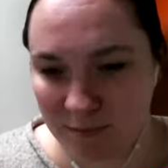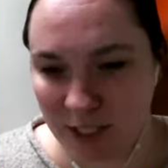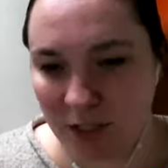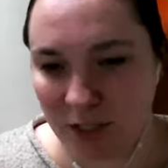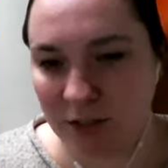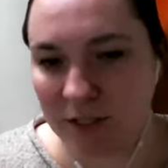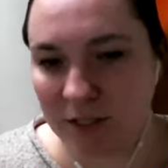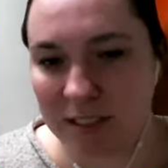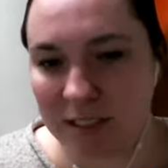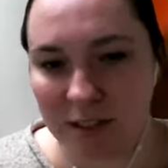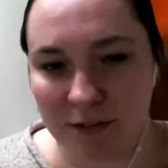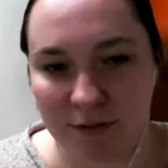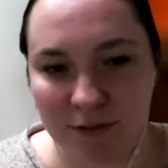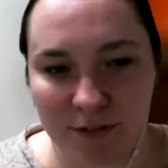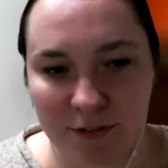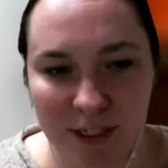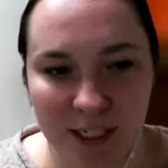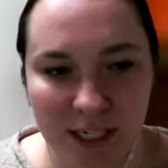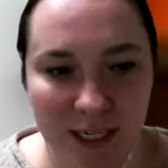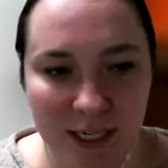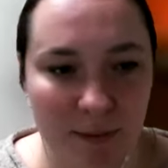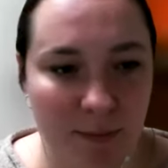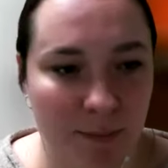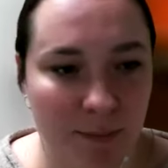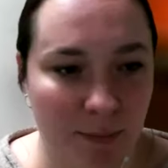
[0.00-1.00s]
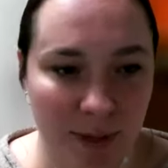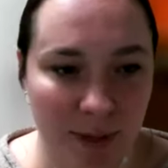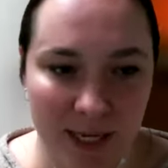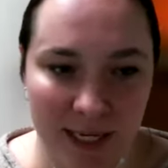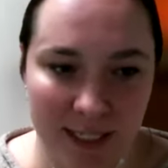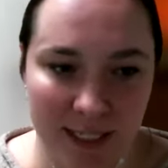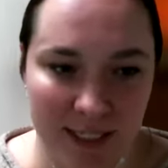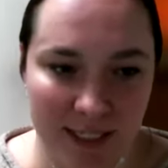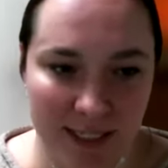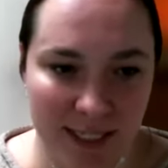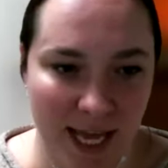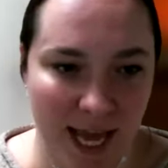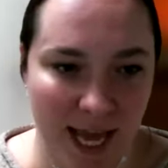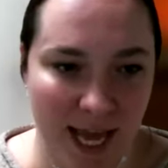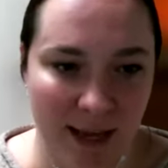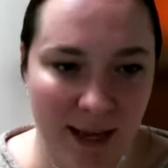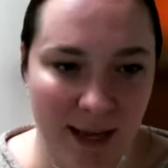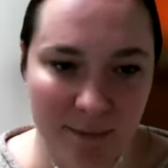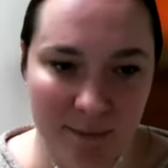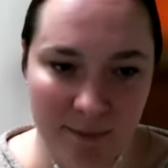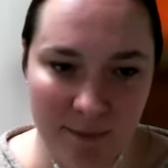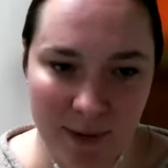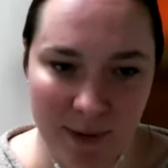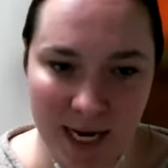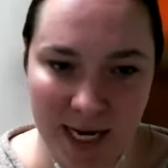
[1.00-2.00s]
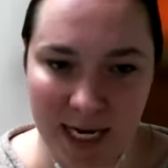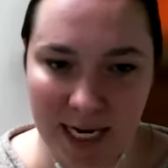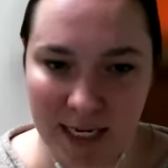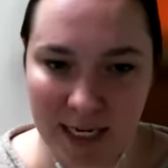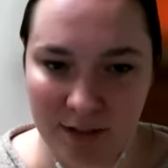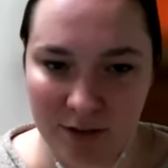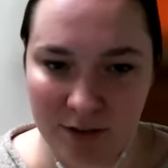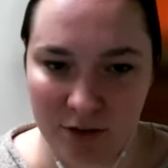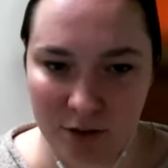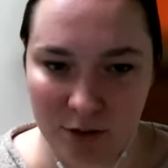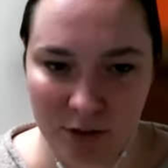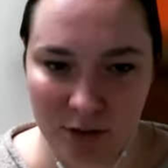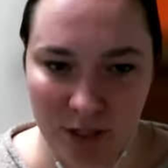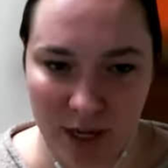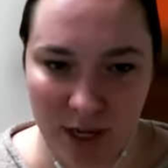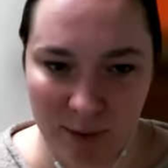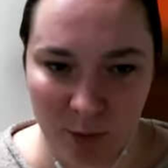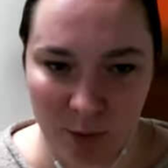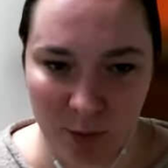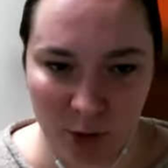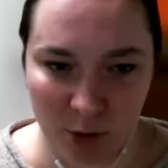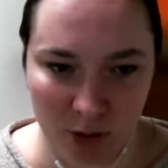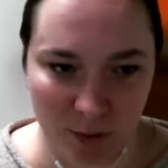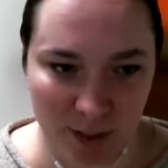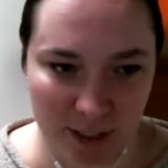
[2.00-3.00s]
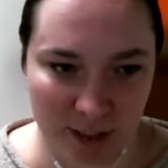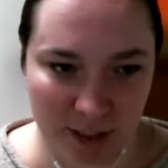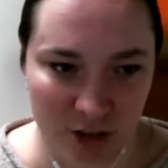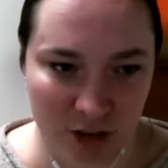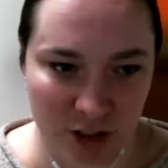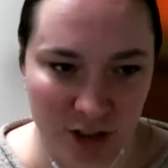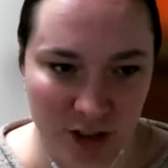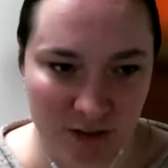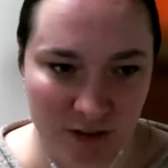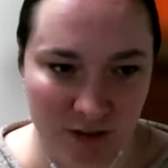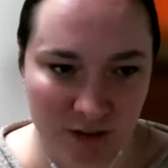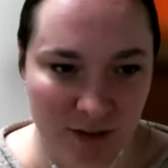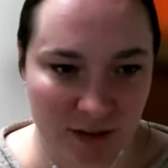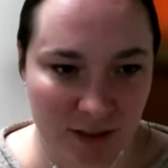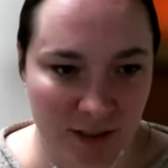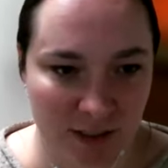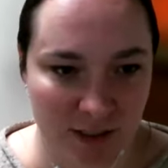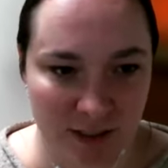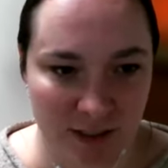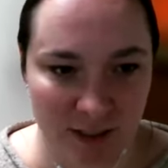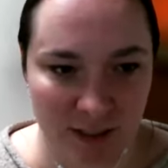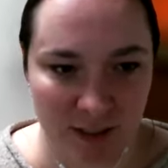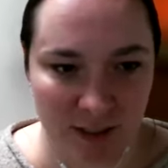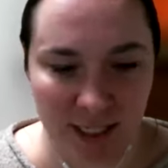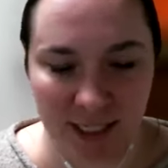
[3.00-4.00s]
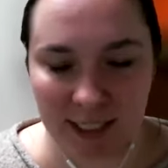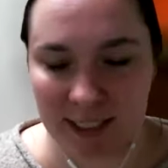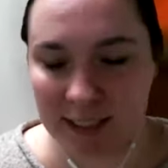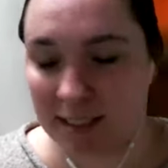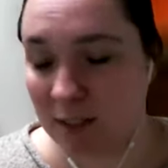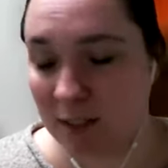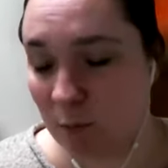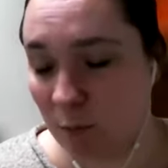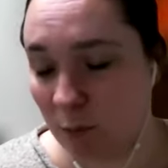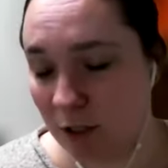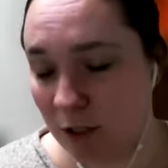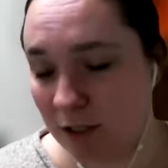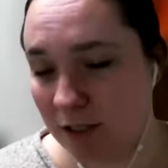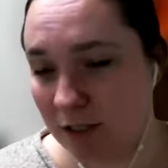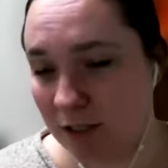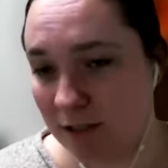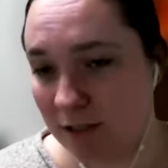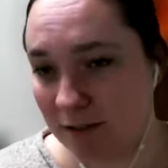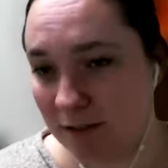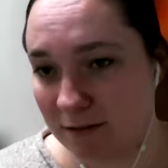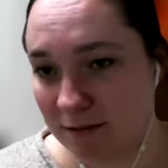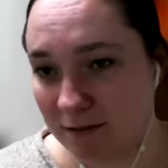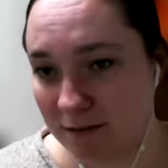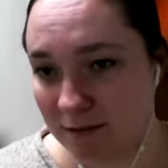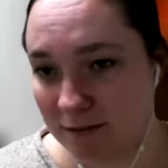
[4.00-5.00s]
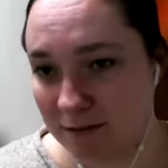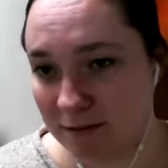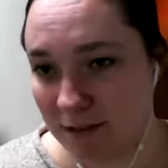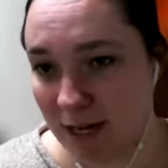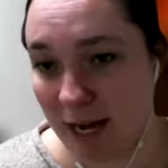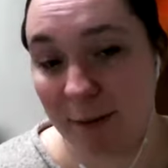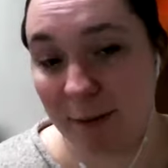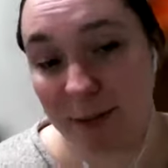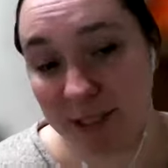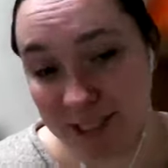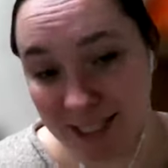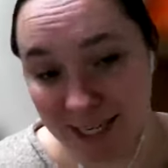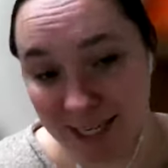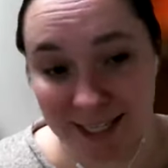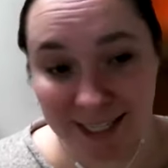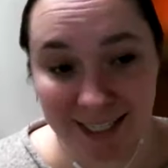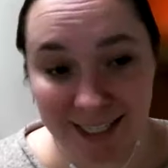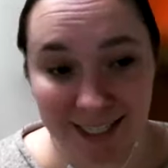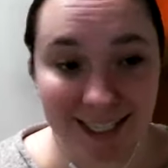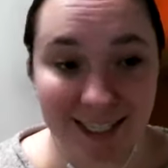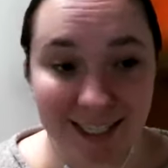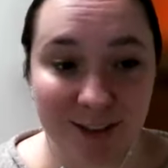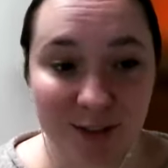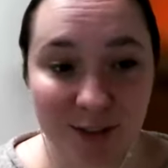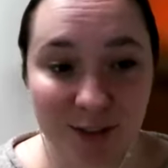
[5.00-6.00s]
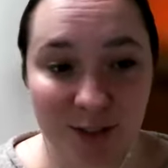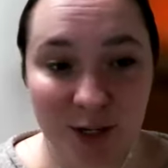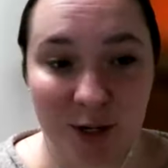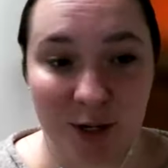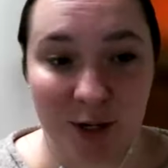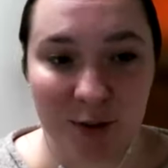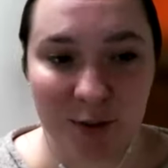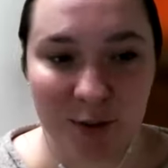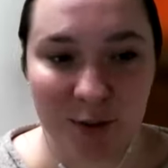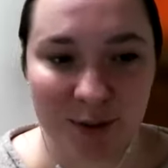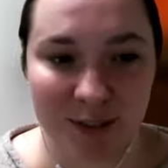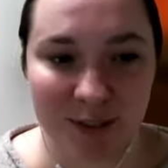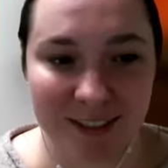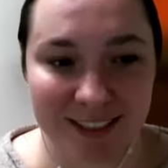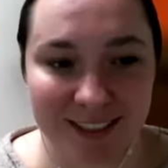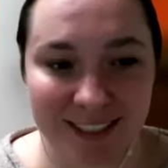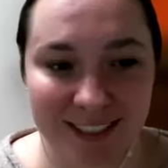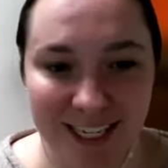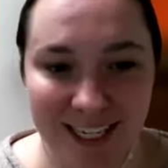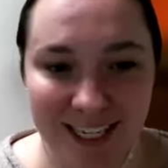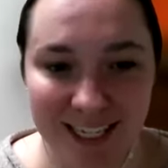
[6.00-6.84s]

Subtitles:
there is a fee, but that might answer a lot more questions. Like I said, I'm attending it, so